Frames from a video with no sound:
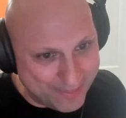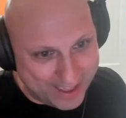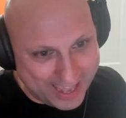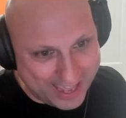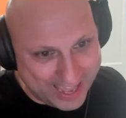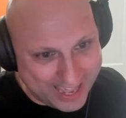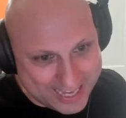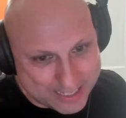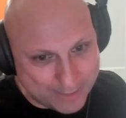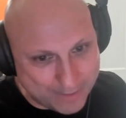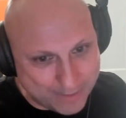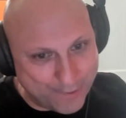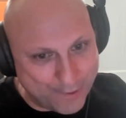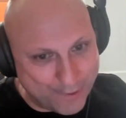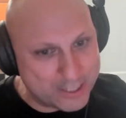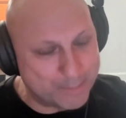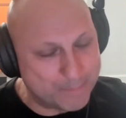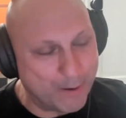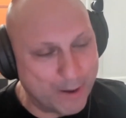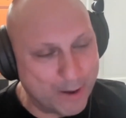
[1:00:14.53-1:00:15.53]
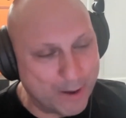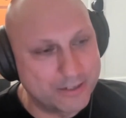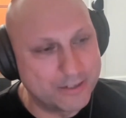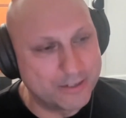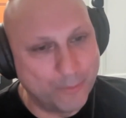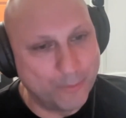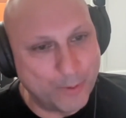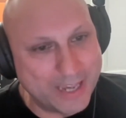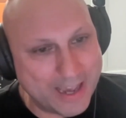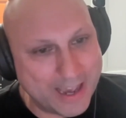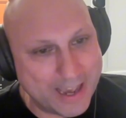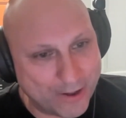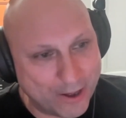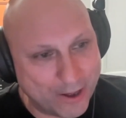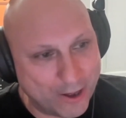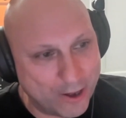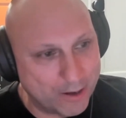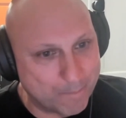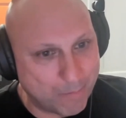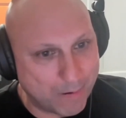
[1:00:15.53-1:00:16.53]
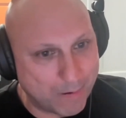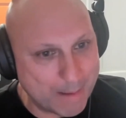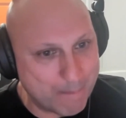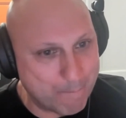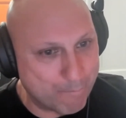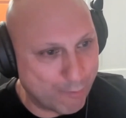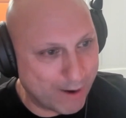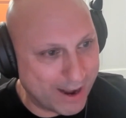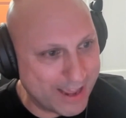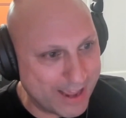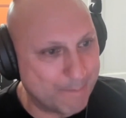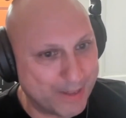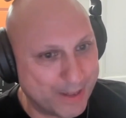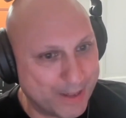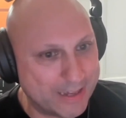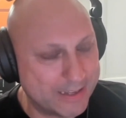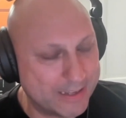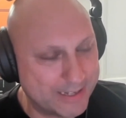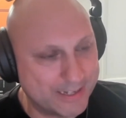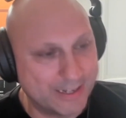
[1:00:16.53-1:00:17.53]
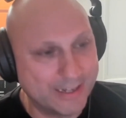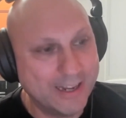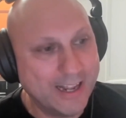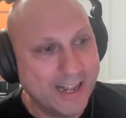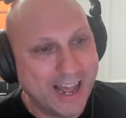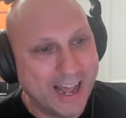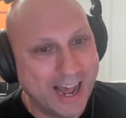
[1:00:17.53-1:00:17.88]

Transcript: he's the first person who we ever heard play breakbeats.